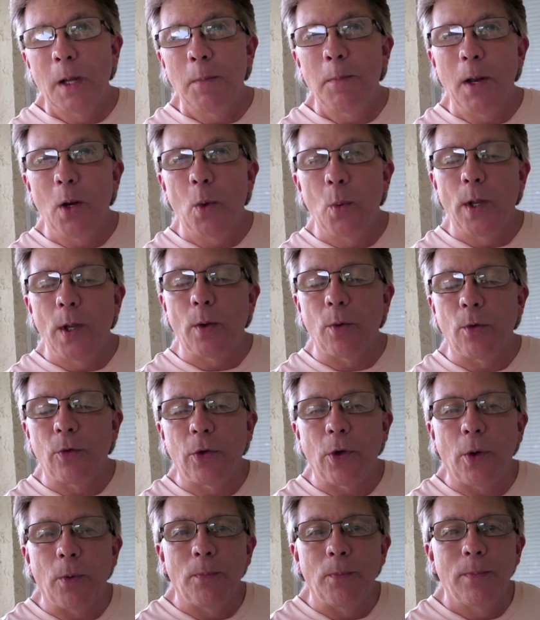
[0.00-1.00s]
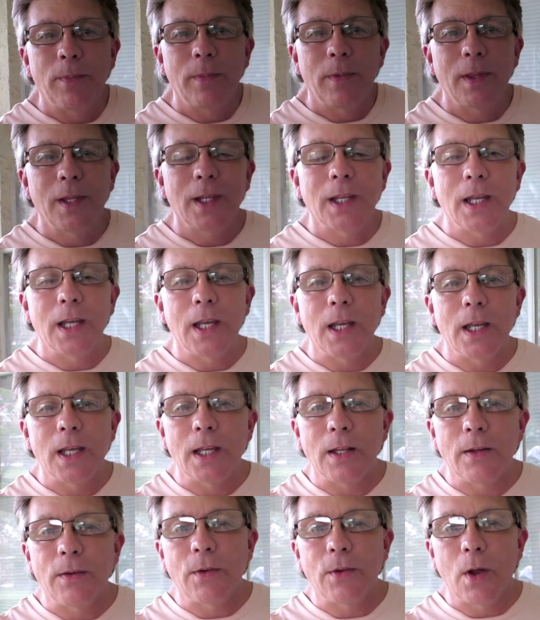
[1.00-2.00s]
about a week or so.
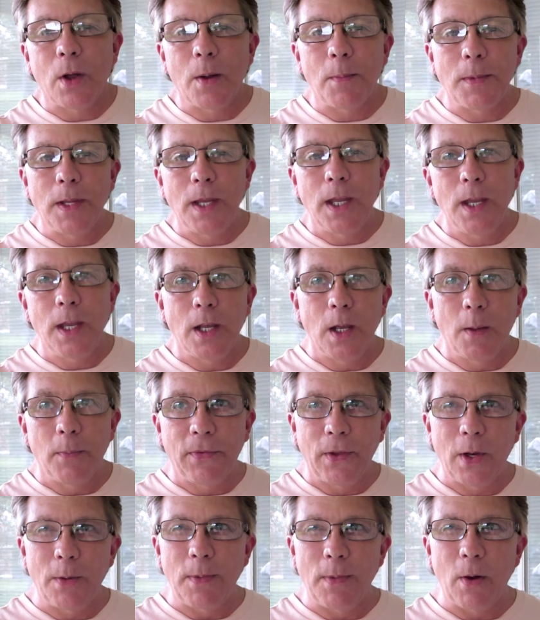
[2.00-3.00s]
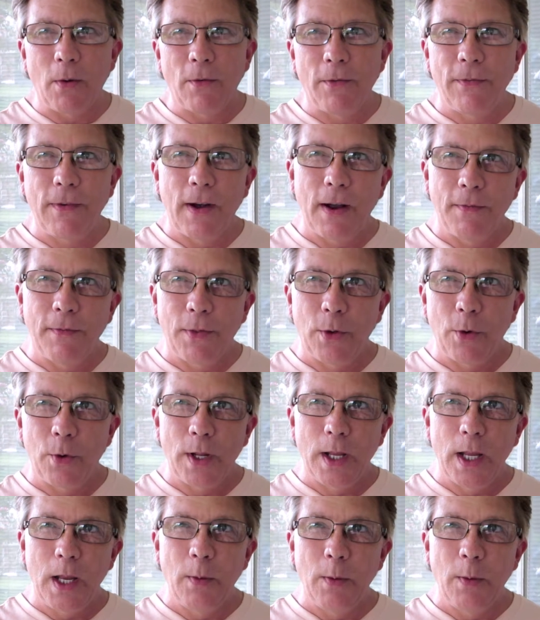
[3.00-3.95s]
And he comes in about 5:30.